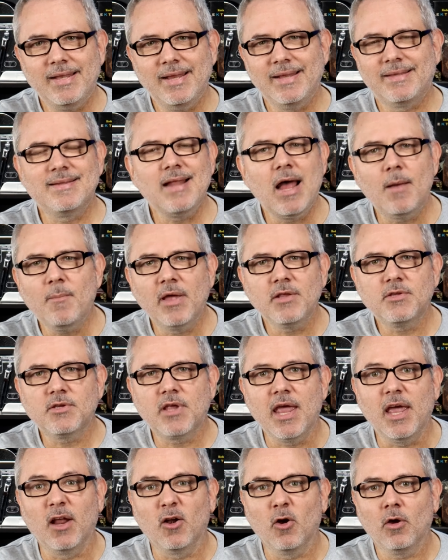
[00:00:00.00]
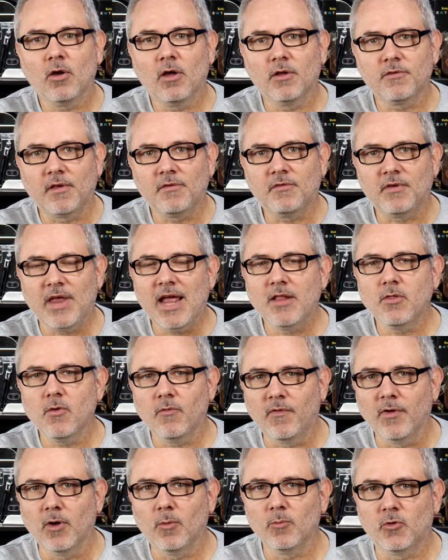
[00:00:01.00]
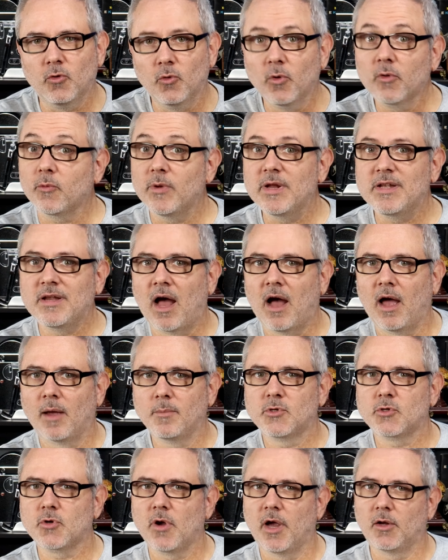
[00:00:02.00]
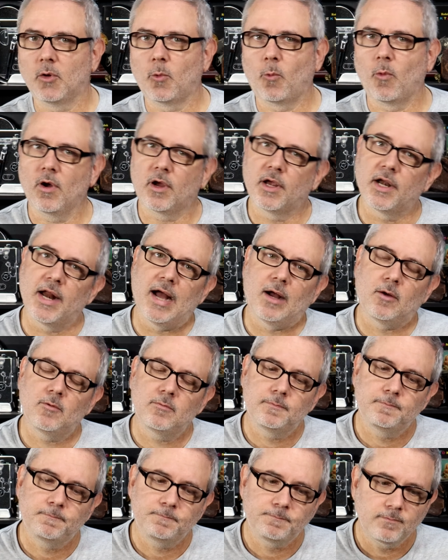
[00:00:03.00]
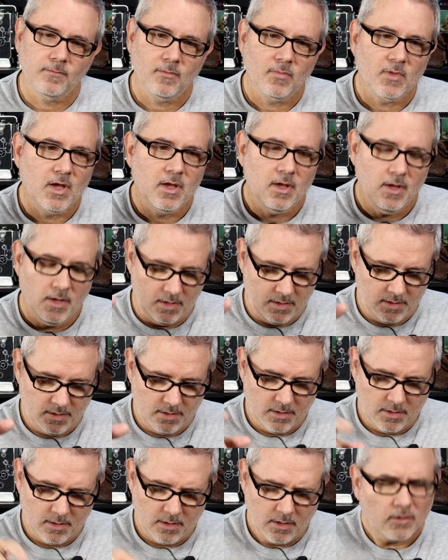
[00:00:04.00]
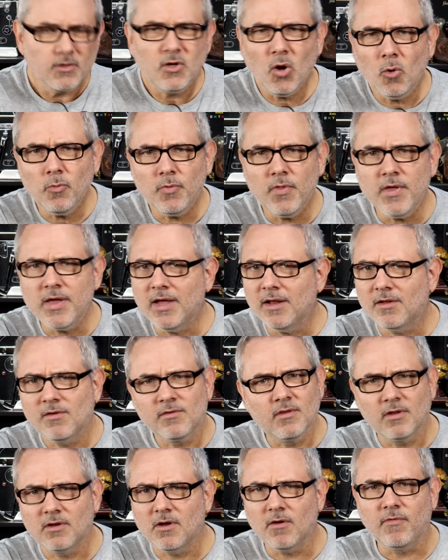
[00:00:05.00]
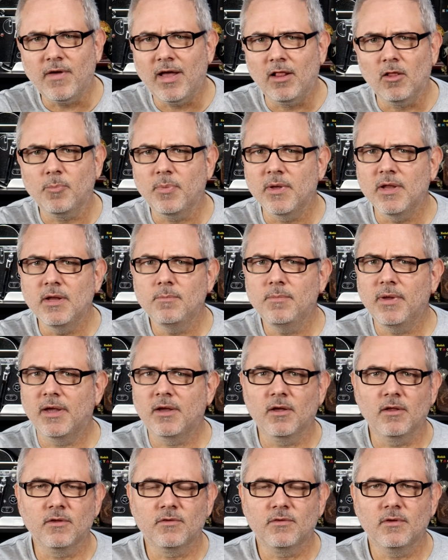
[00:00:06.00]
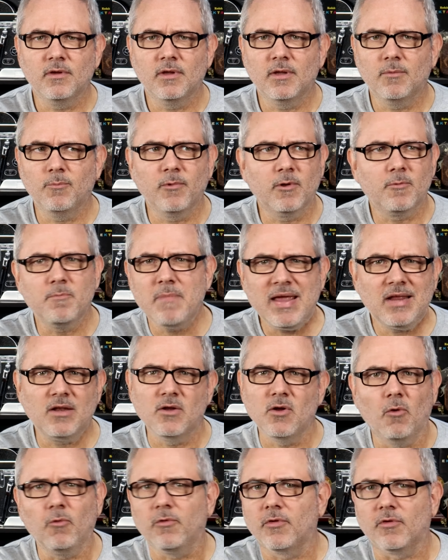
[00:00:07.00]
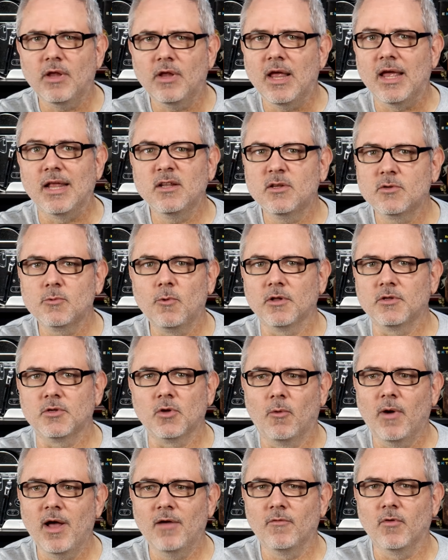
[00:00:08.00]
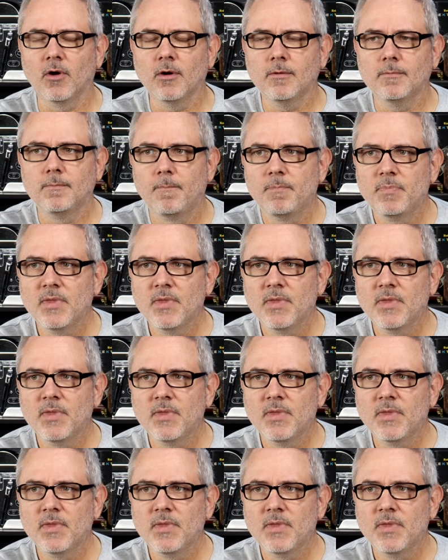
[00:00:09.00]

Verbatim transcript: It's not my scanner, because I scanned the film two or three times trying to work it out. Don't think it's the developing, because it would make no sense whatsoever.